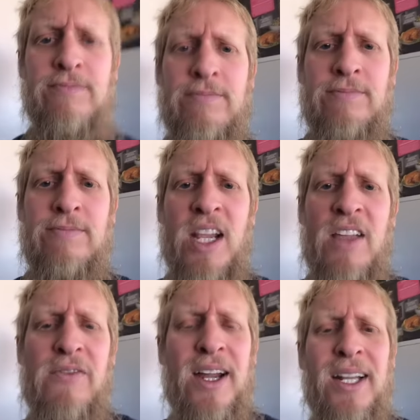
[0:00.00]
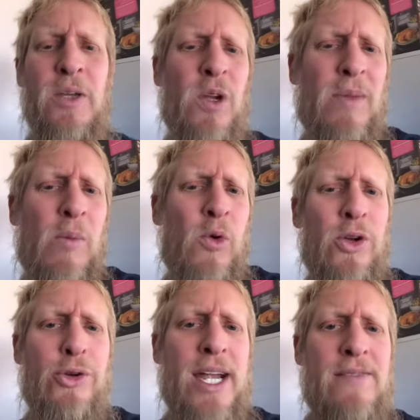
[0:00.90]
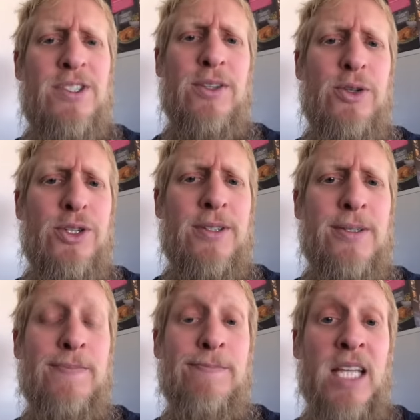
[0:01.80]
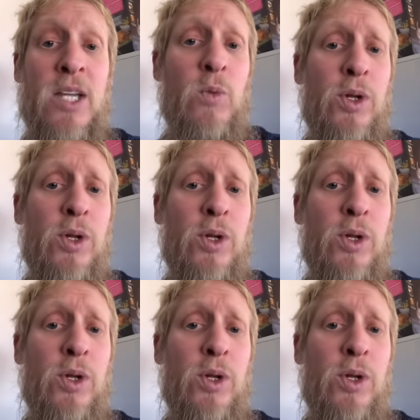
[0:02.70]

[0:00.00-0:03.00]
high. Finally, what about more creative solutions?